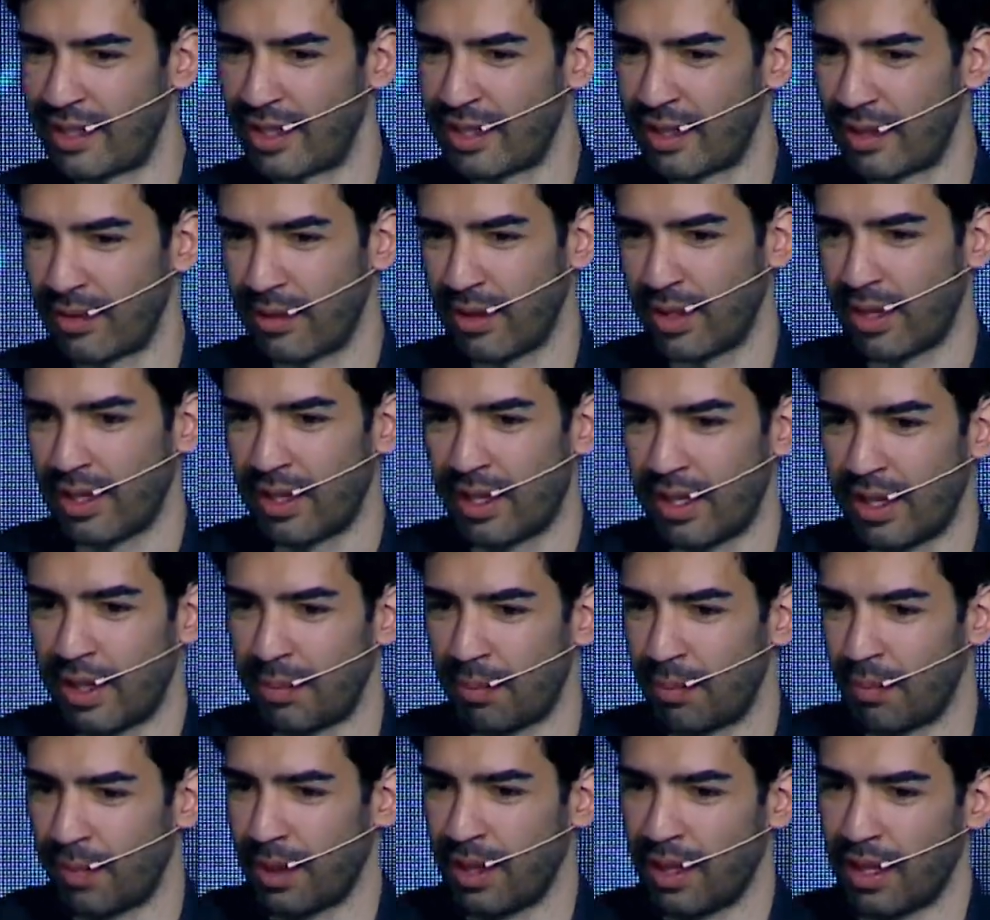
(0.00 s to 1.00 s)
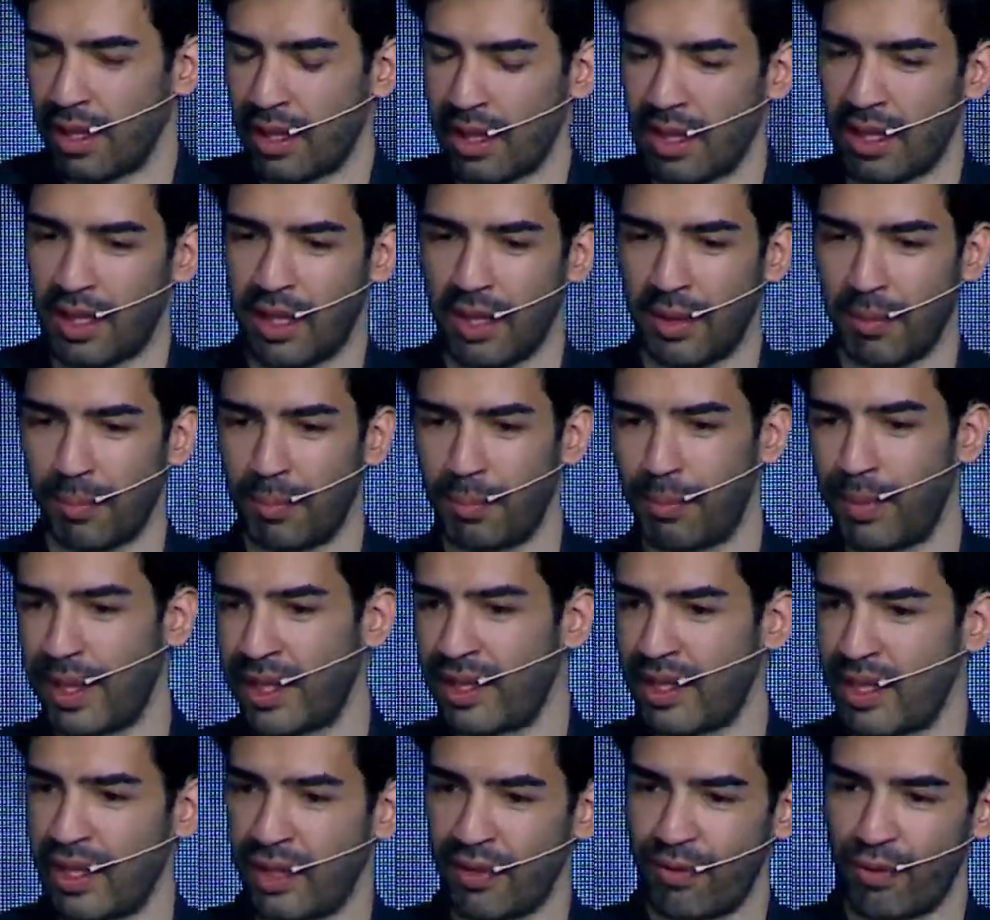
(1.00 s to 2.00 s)
it
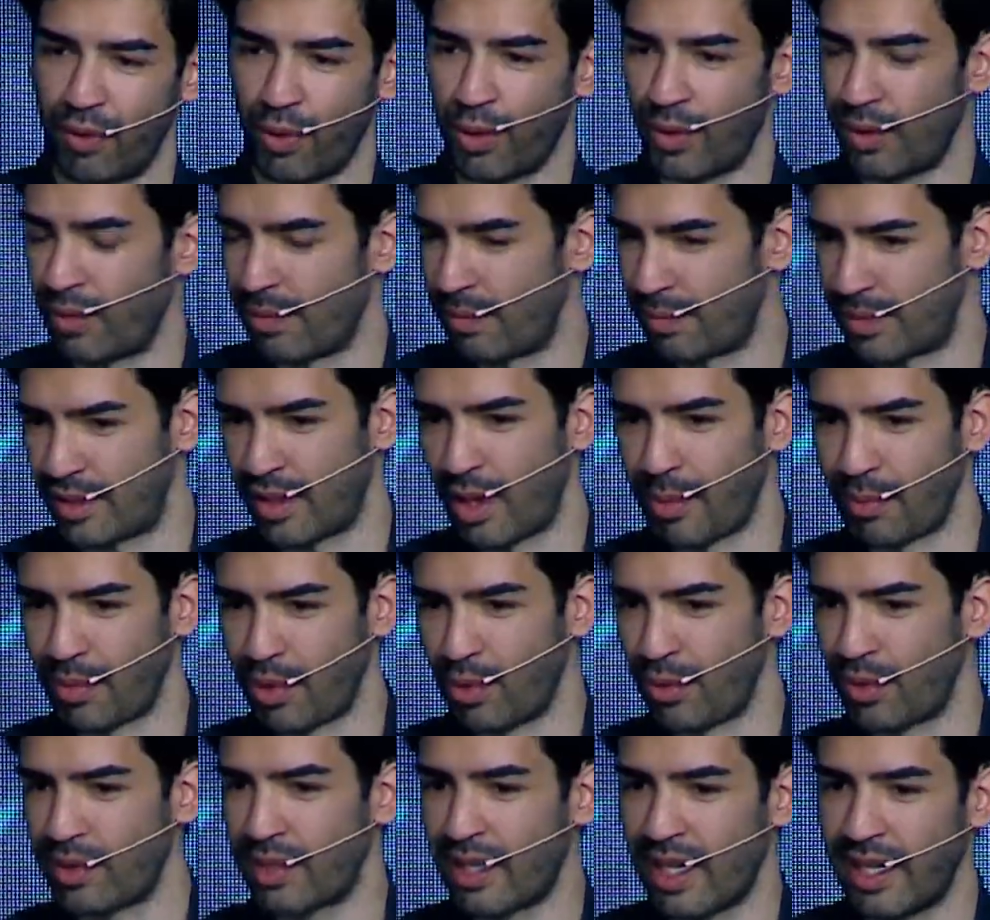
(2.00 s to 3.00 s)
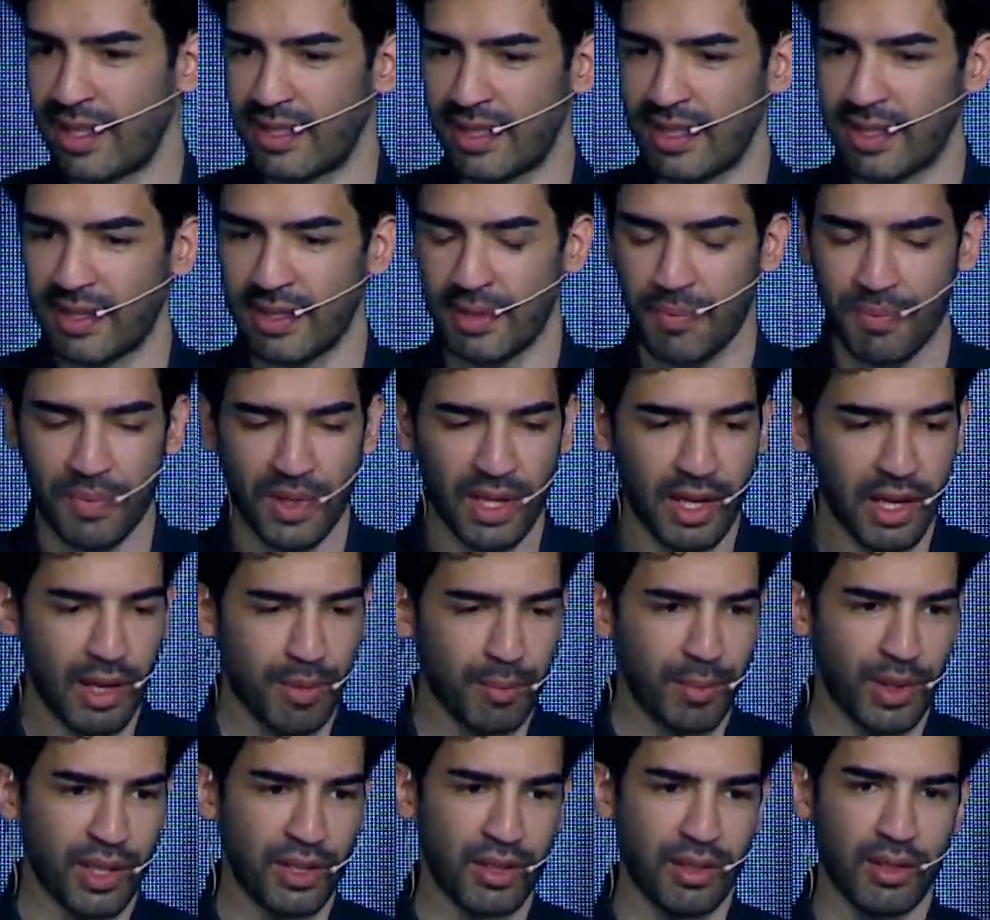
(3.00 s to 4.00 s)
better for some use cases.
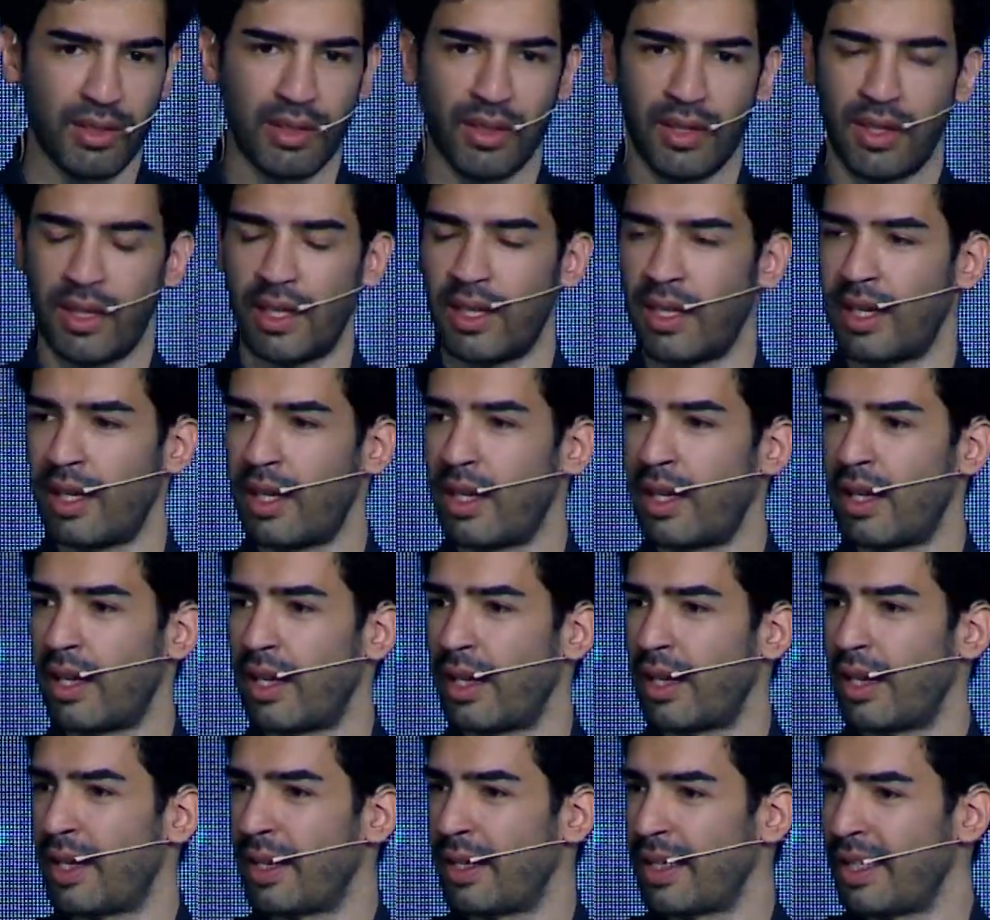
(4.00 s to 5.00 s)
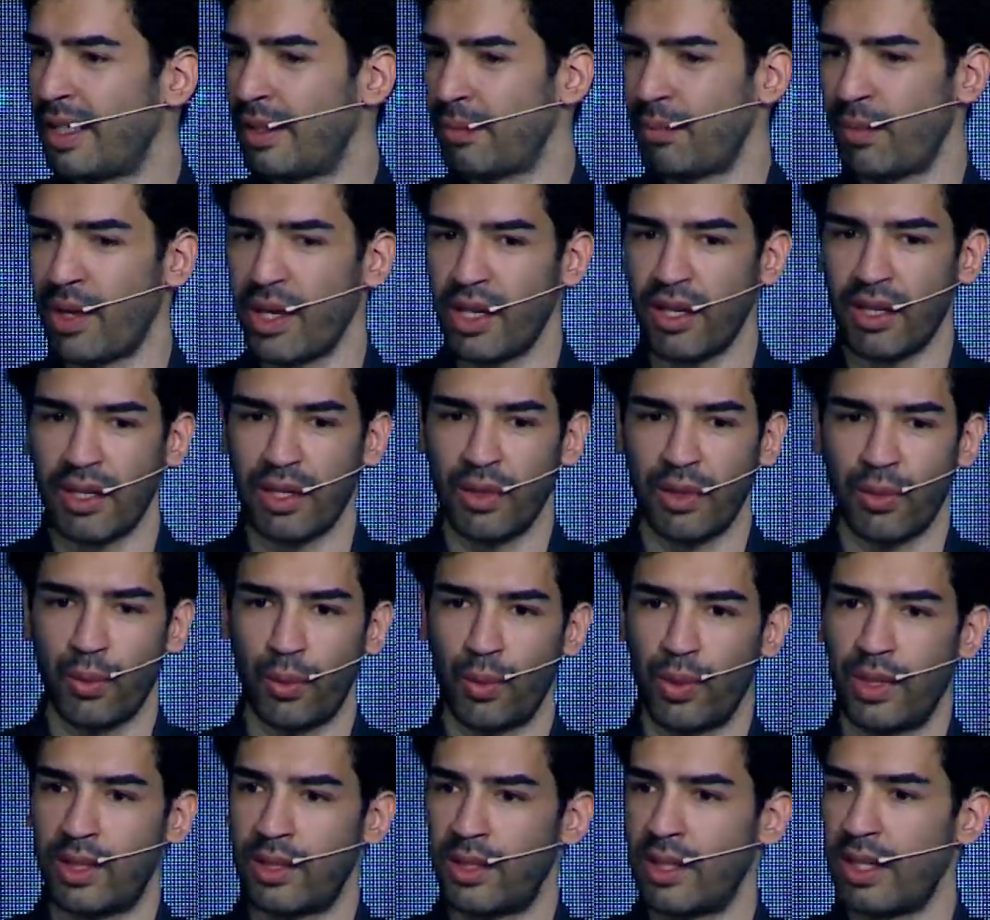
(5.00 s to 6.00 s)
But in Mayan,
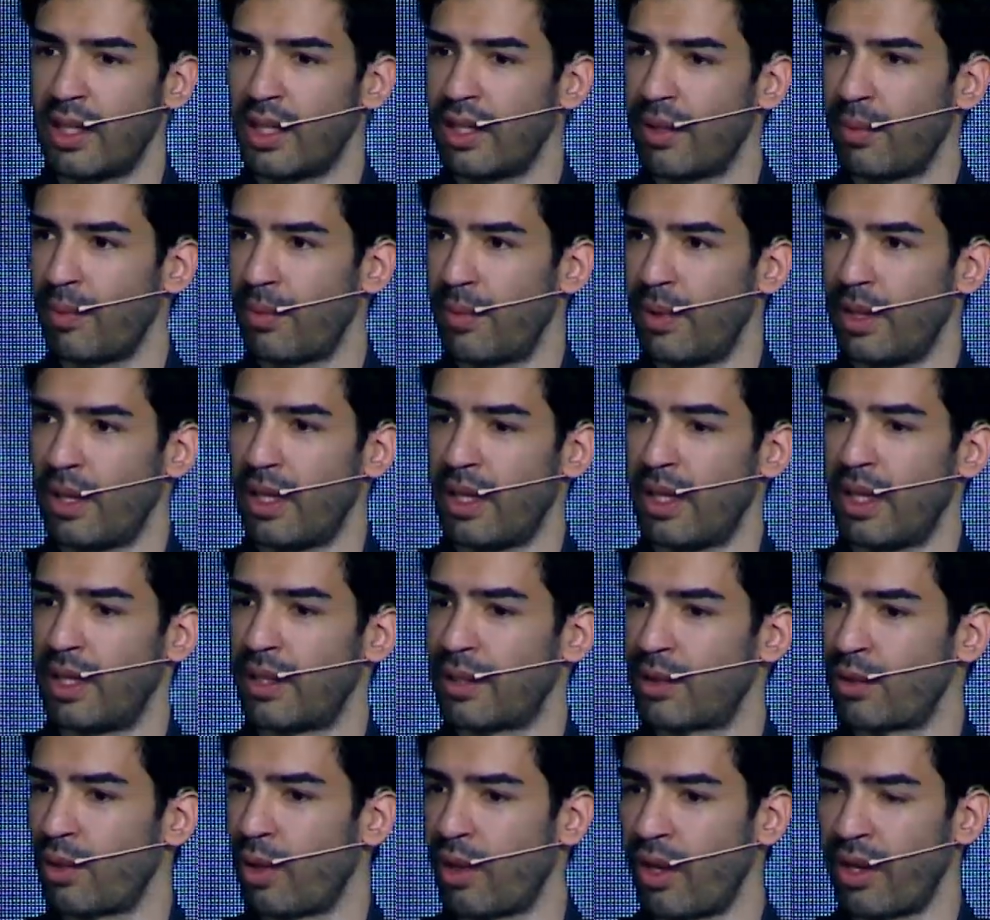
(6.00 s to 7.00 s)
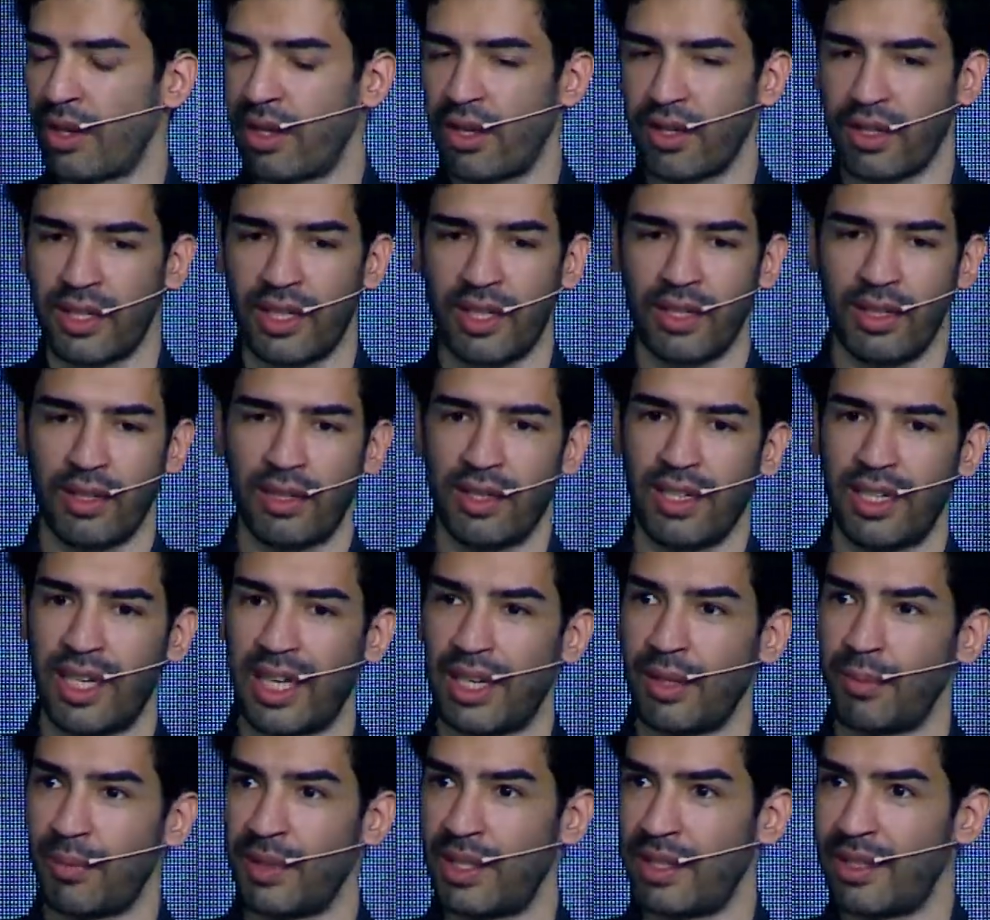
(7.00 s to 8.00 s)
we think Solana
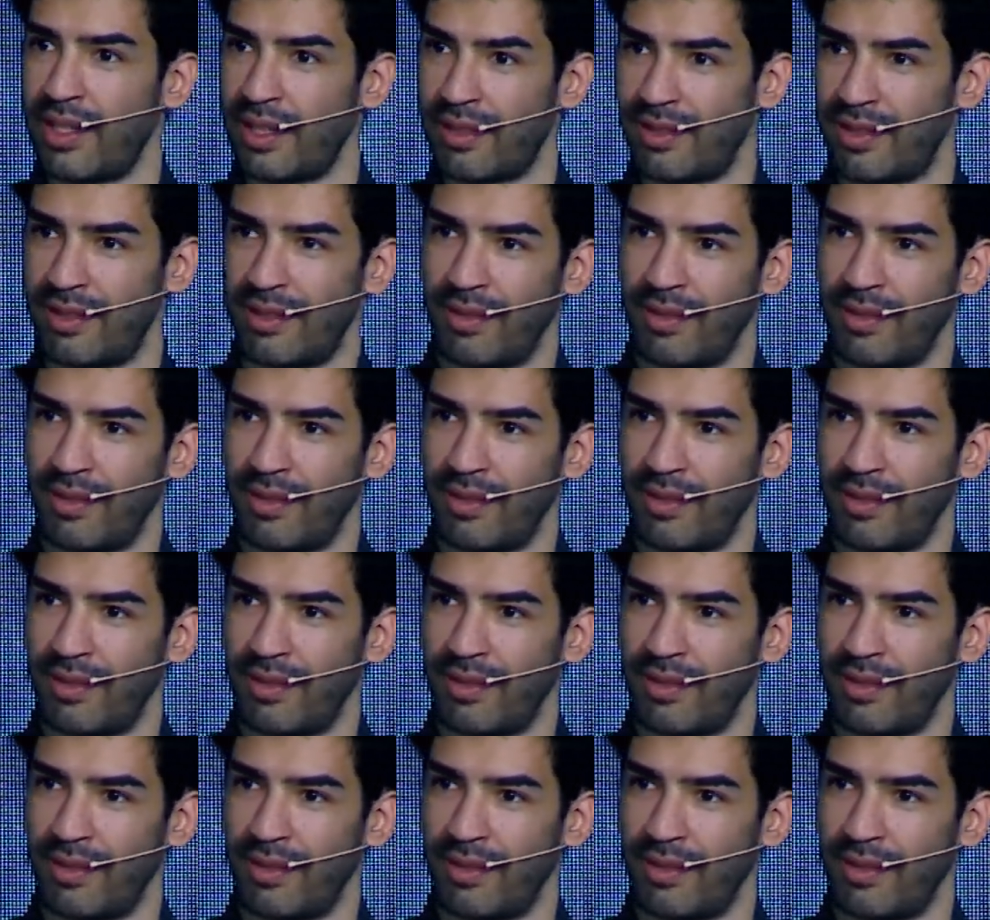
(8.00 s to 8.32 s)
can be the